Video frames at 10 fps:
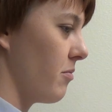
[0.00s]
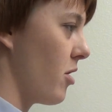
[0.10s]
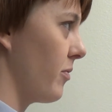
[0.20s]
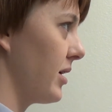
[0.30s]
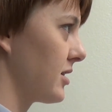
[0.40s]

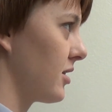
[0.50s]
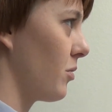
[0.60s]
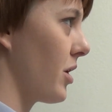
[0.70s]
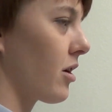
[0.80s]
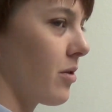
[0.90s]
moment,
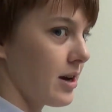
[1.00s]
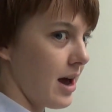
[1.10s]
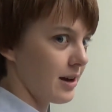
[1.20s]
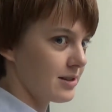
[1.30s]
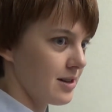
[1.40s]
we are going to
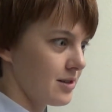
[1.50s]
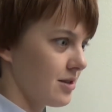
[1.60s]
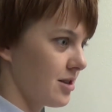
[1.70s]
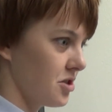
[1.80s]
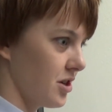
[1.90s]
accent
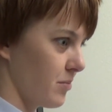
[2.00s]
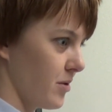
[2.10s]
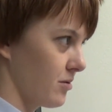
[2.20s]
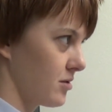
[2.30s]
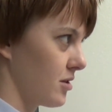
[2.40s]
the
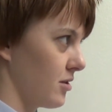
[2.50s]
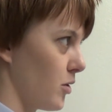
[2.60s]
cheekbones.